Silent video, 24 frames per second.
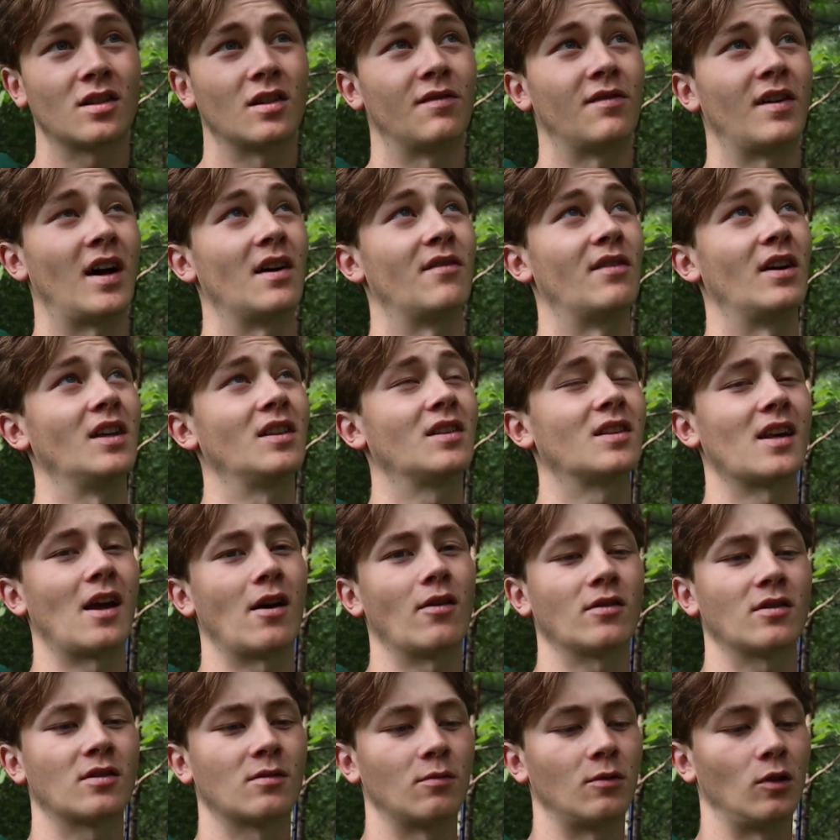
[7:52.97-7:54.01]
to 5/8
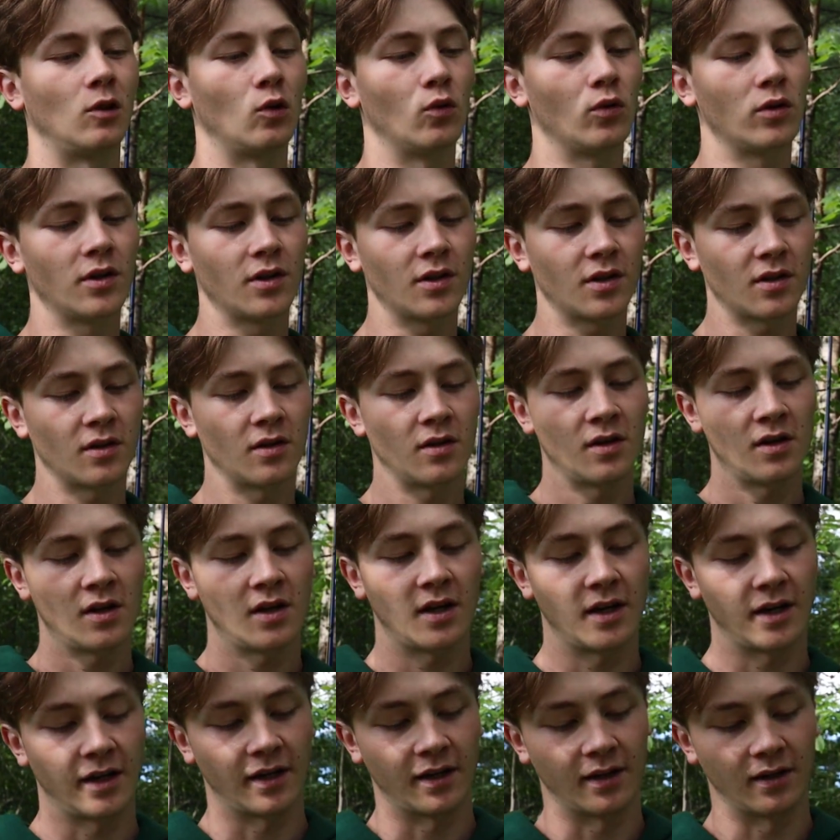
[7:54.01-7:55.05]
ounce lures,
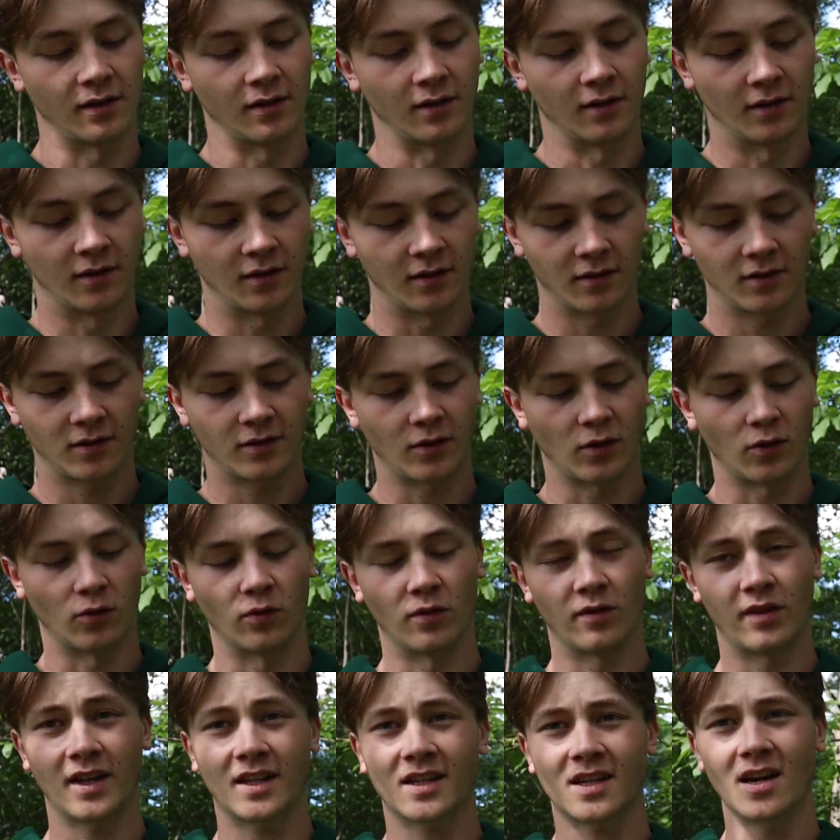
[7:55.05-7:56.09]
and so
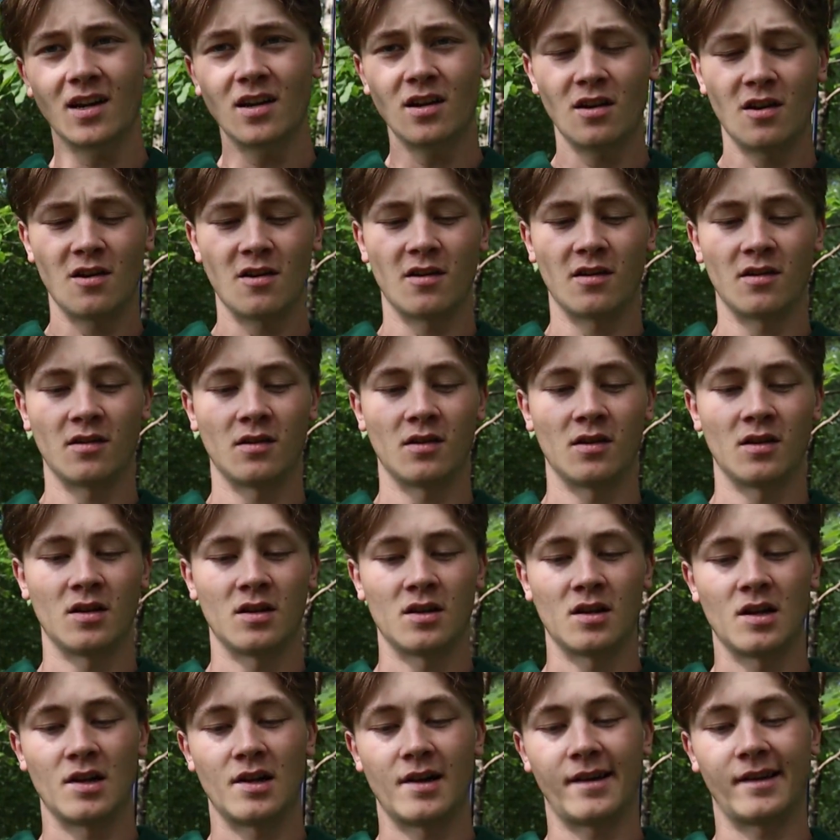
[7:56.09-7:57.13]
that's kind of
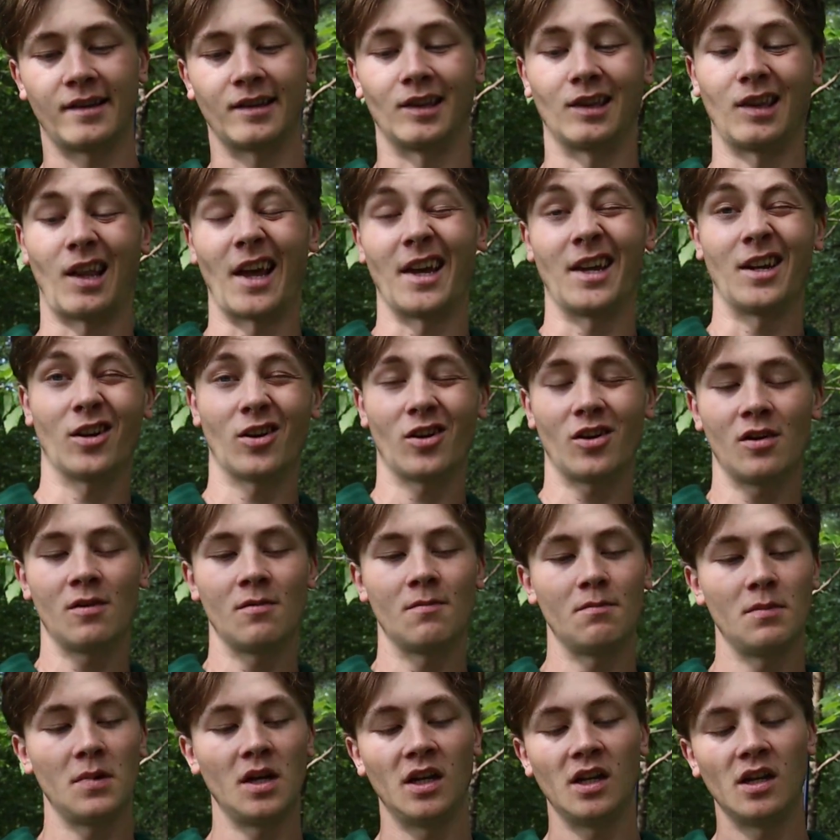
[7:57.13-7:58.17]
a lighter
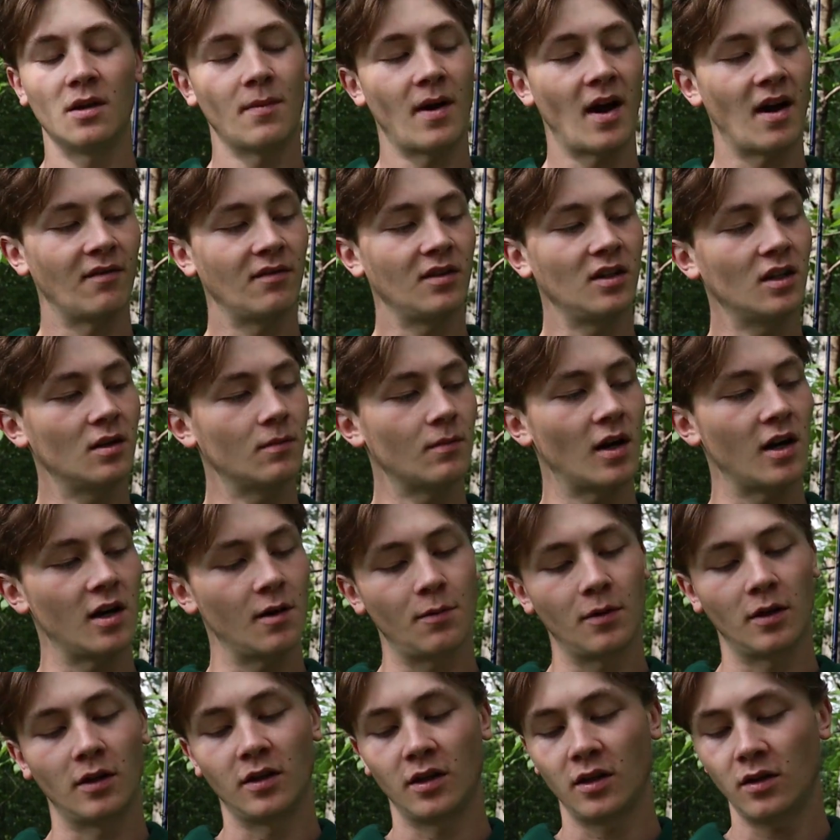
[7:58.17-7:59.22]
medium heavy in my
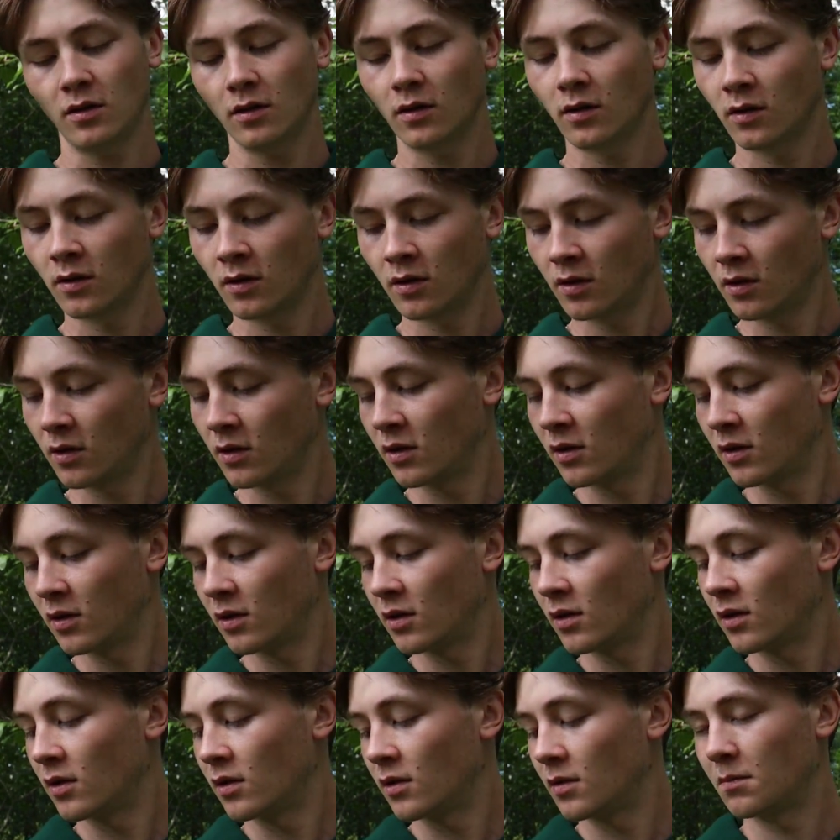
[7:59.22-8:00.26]
opinion.
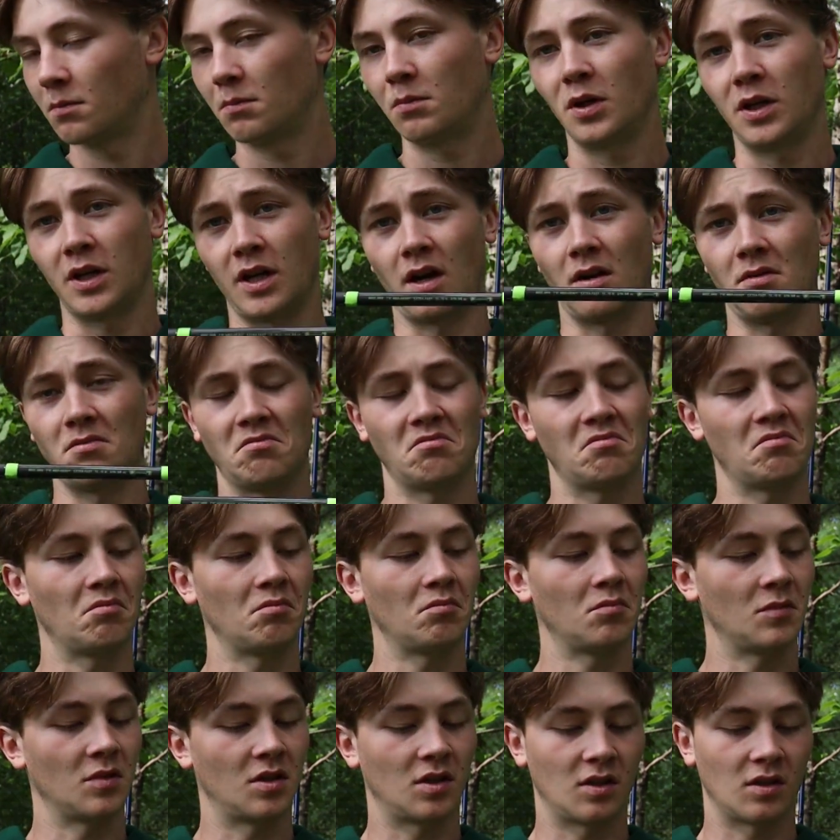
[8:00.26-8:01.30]
But yeah,
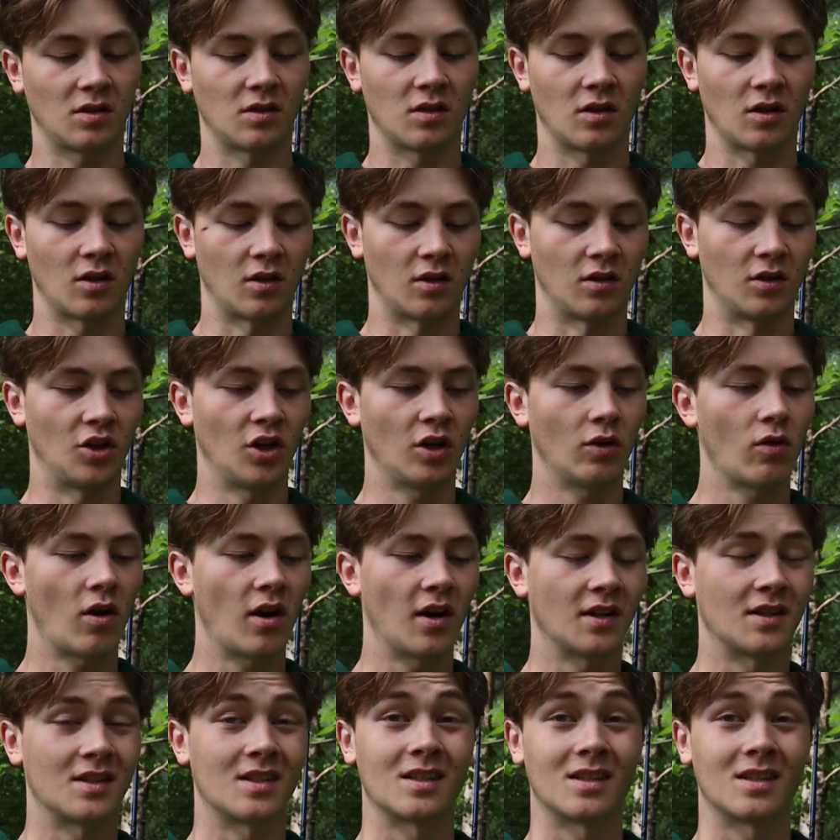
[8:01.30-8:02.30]
this is the jig rod. It's